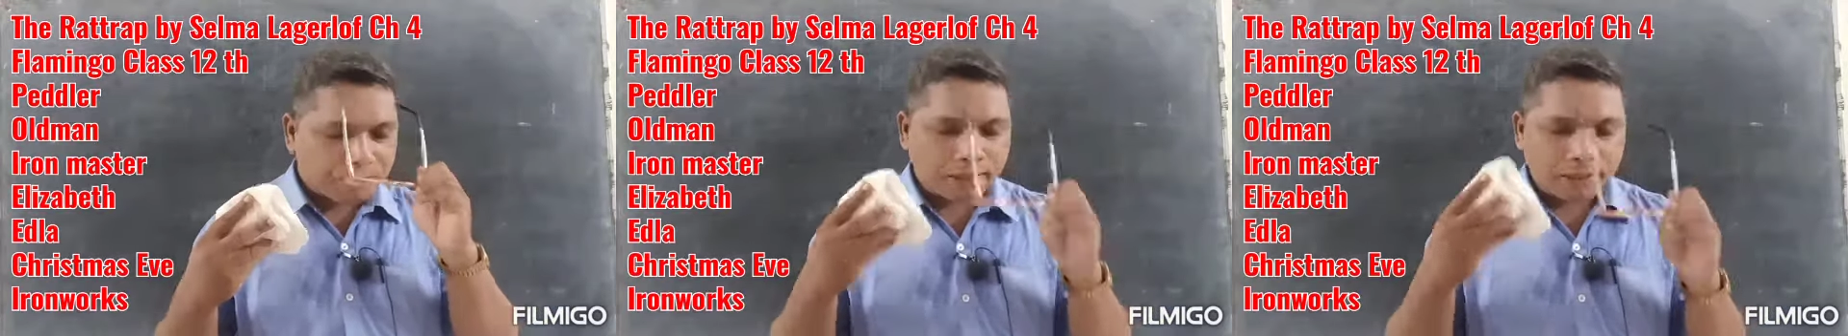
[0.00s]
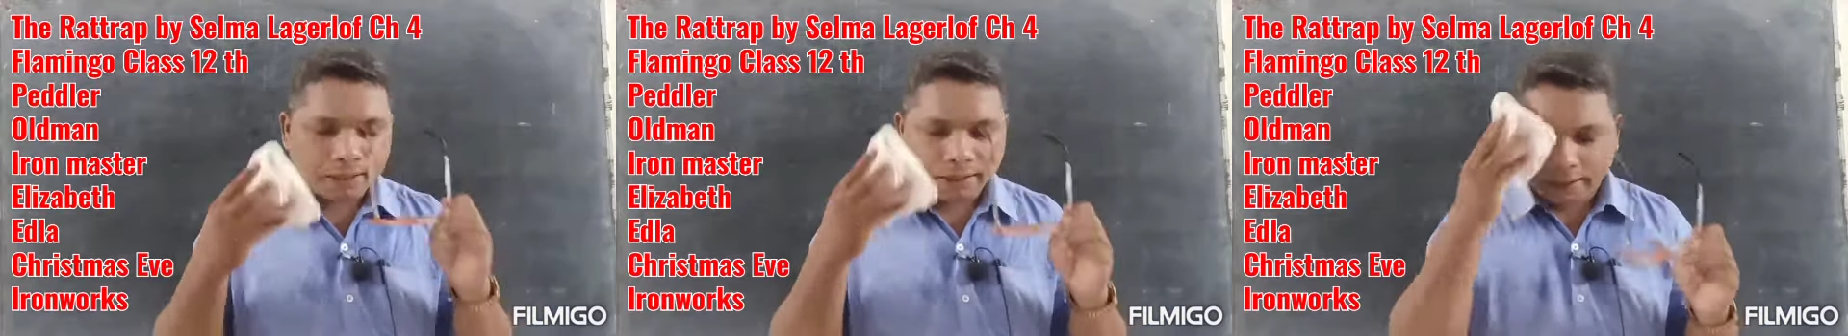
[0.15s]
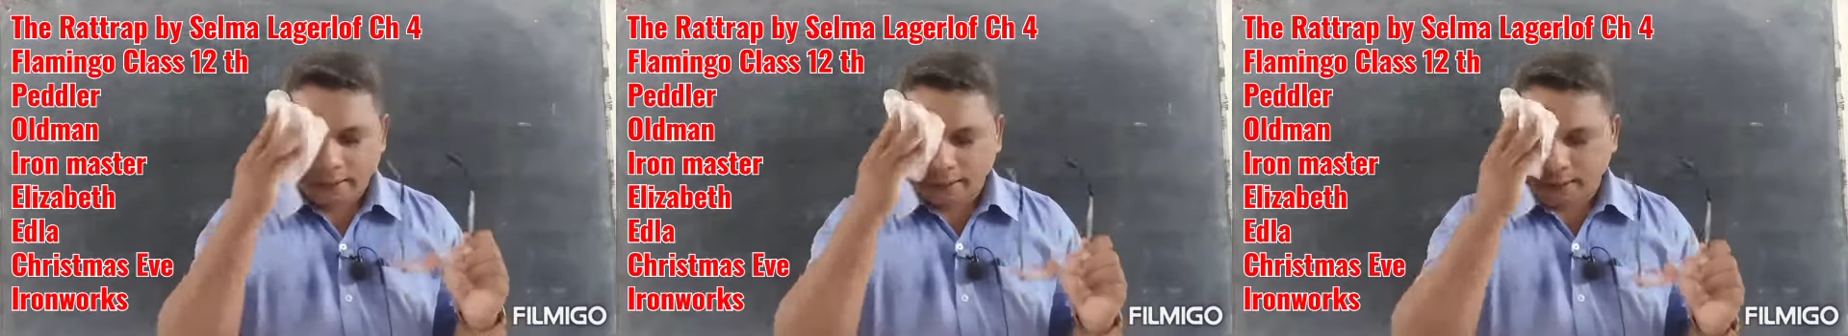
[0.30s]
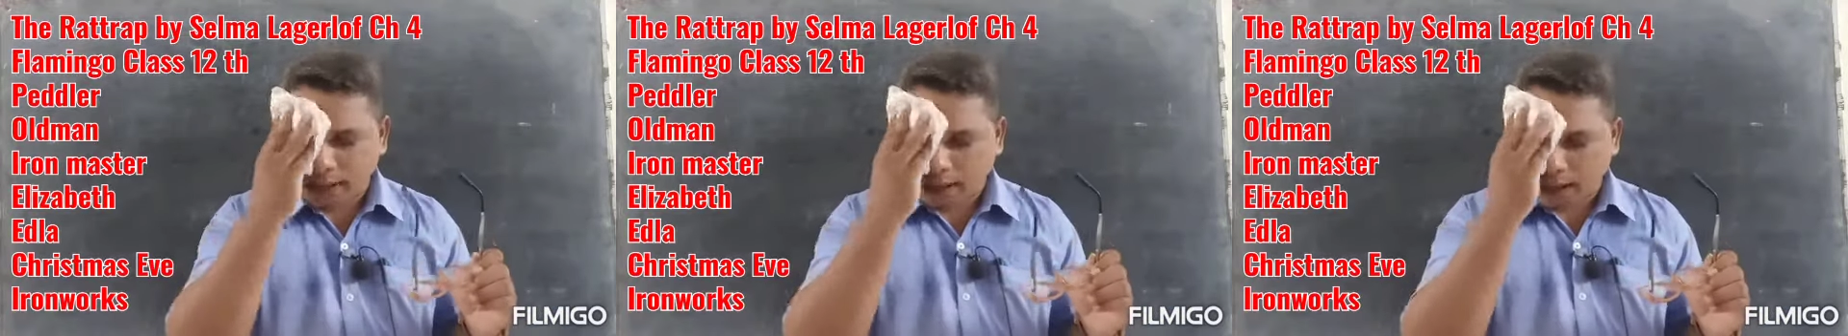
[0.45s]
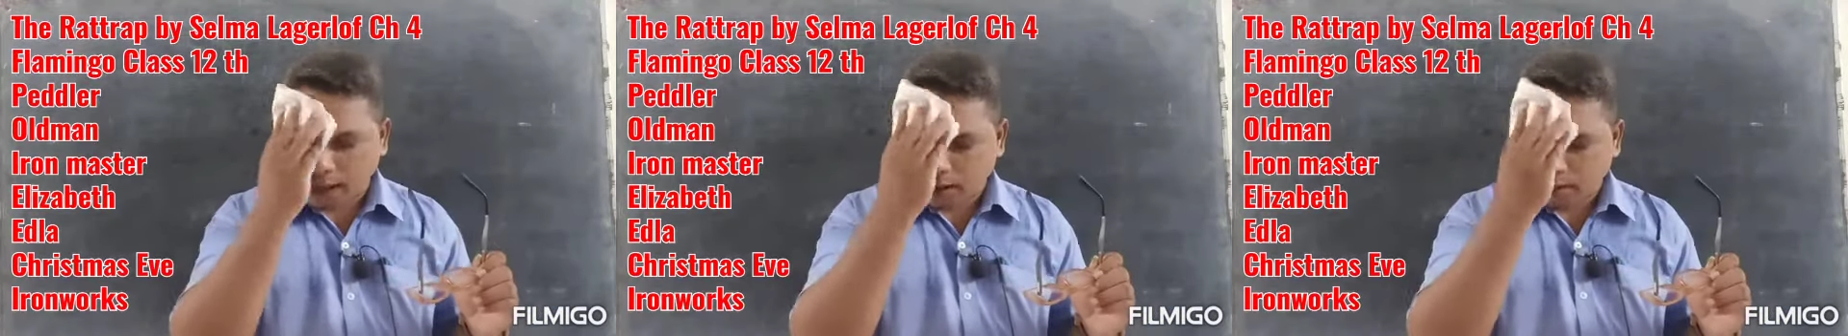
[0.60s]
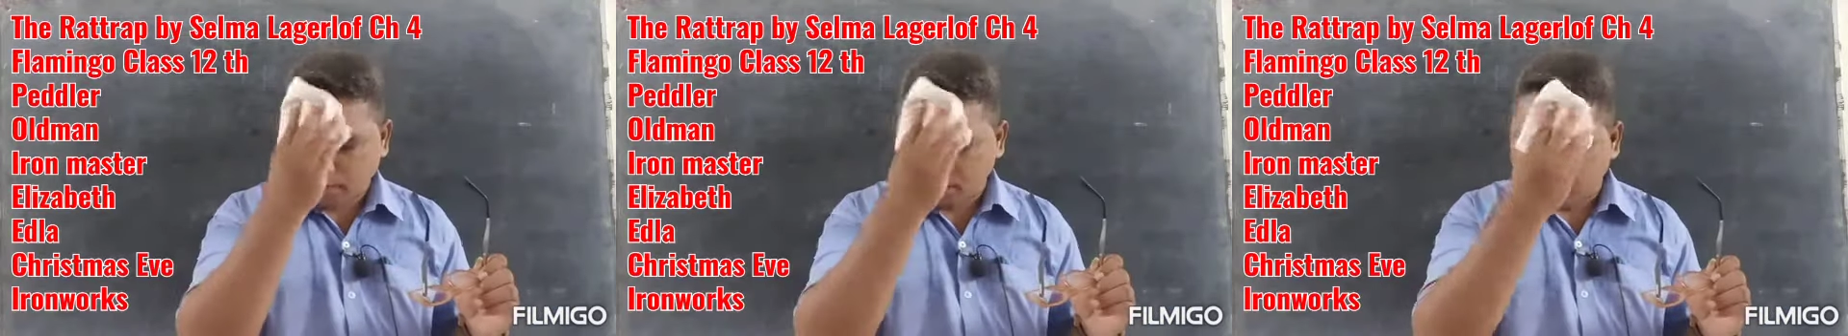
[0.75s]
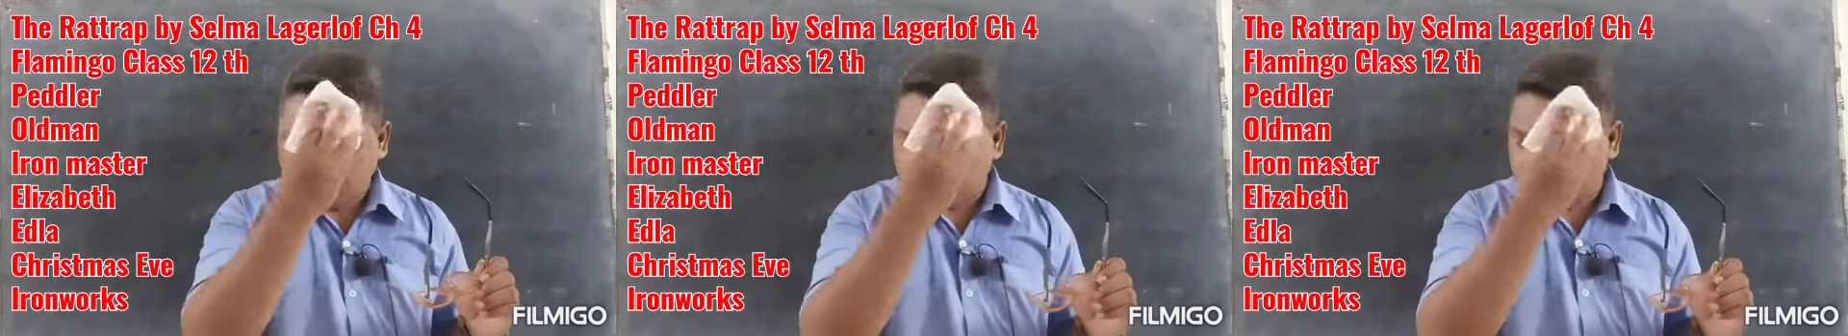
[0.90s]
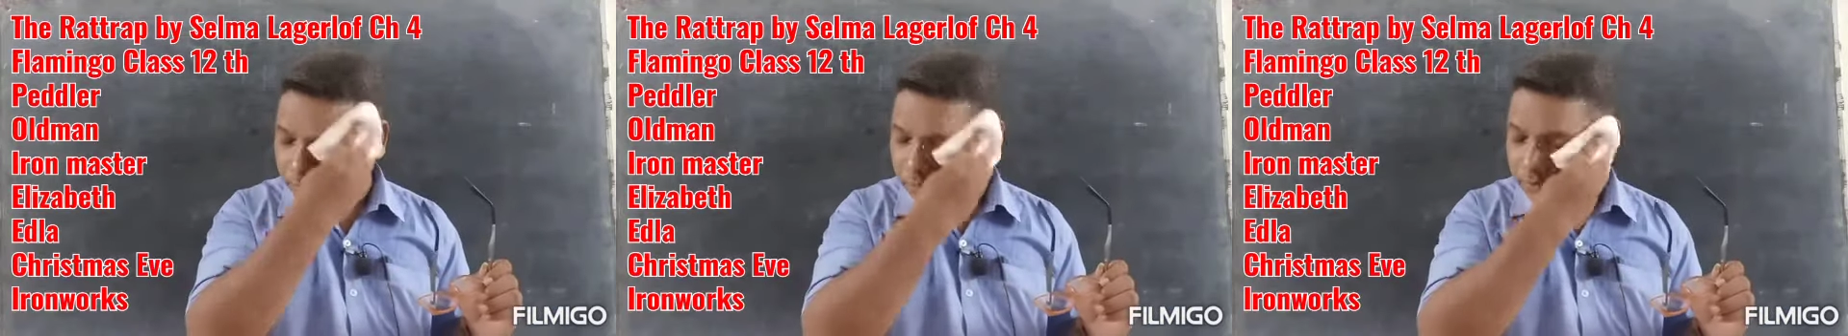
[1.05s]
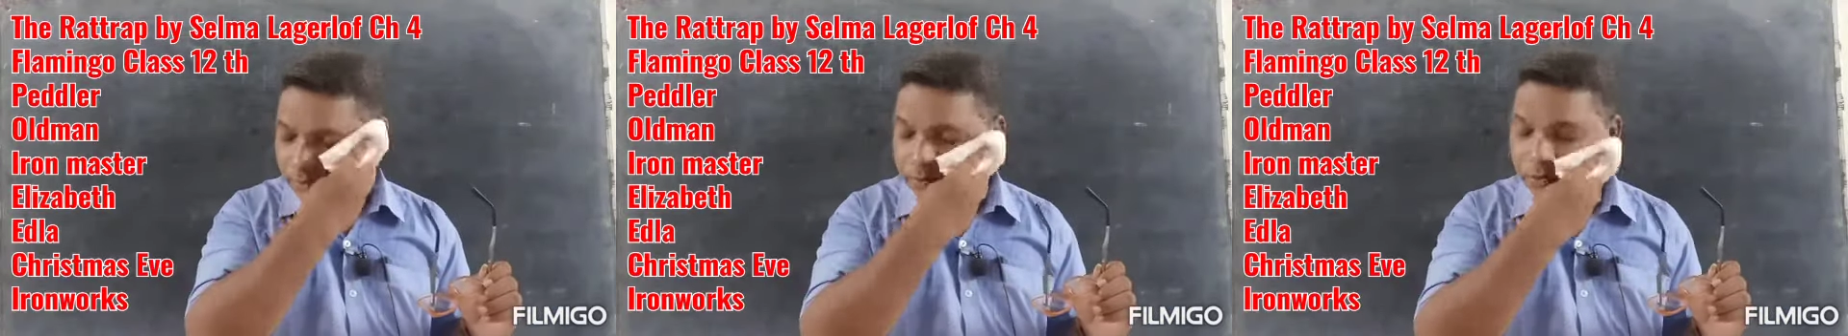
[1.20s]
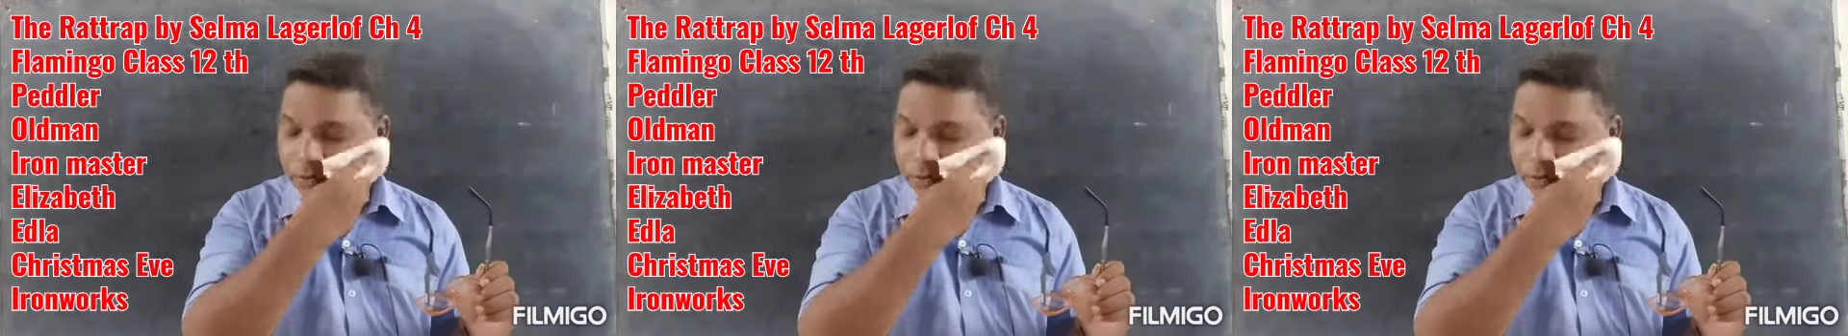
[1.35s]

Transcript: they have